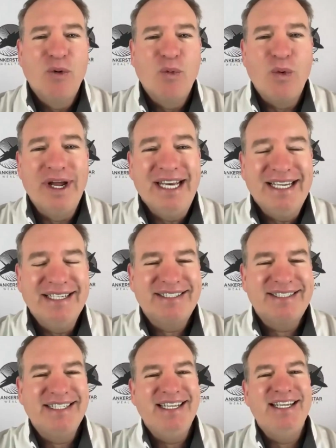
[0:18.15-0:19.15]
winning
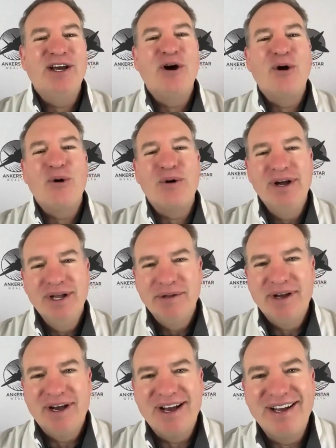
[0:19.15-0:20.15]
CEO
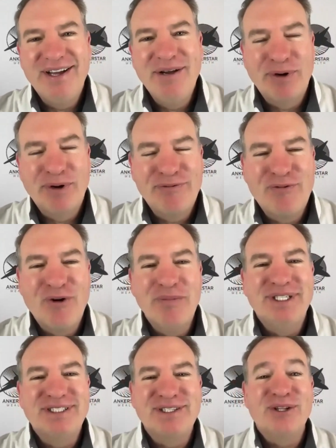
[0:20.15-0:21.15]
uh,
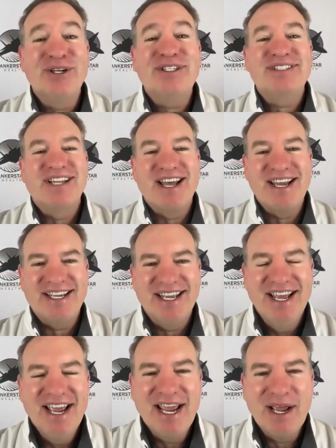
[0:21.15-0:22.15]
performance looks like,
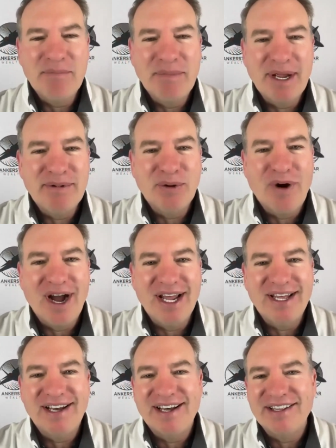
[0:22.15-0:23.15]
and maybe why
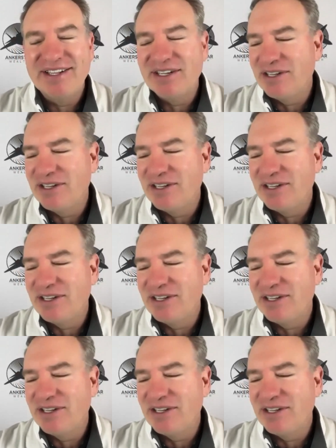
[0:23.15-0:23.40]
uh,